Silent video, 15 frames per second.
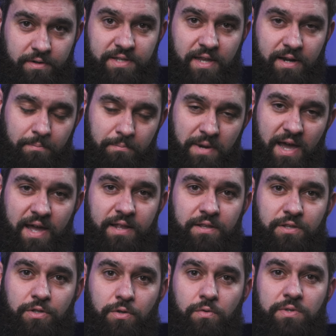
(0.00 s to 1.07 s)
is that I'm not
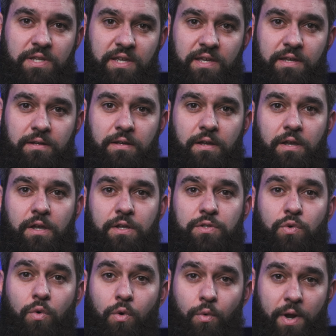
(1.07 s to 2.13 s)
using it
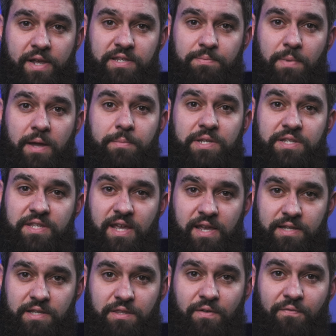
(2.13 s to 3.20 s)
to erase my
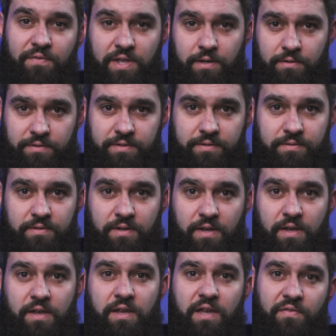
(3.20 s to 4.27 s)
mistakes in the field.
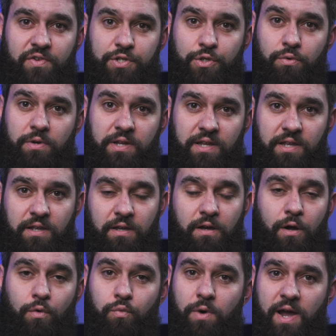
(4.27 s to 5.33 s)
If a tree,
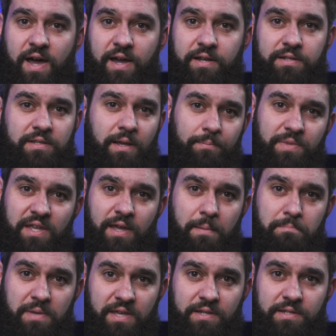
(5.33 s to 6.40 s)
a rock, something I
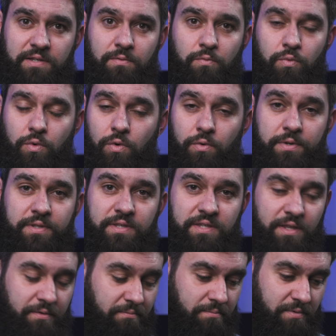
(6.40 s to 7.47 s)
missed ruins
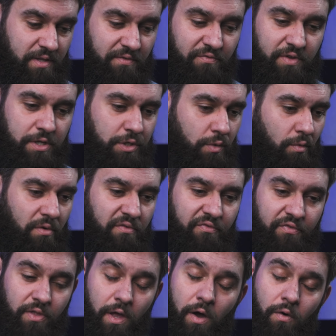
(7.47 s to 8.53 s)
the visual
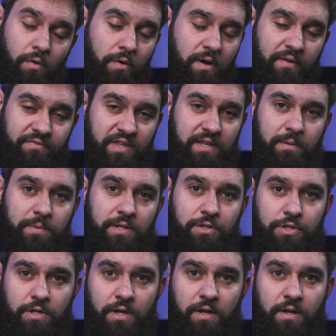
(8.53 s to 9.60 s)
flow of the
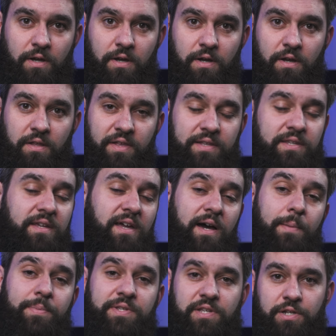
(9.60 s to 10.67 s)
image, that's a
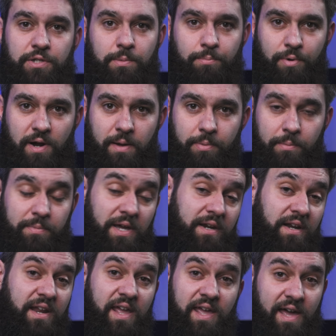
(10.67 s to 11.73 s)
composition problem, not
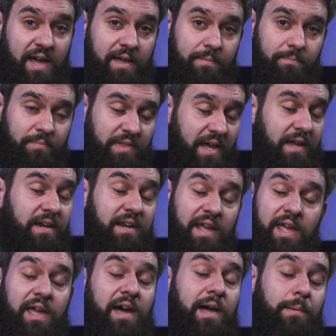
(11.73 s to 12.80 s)
an
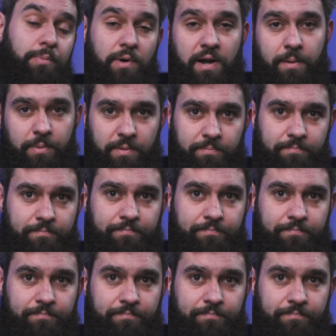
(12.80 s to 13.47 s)
AI problem.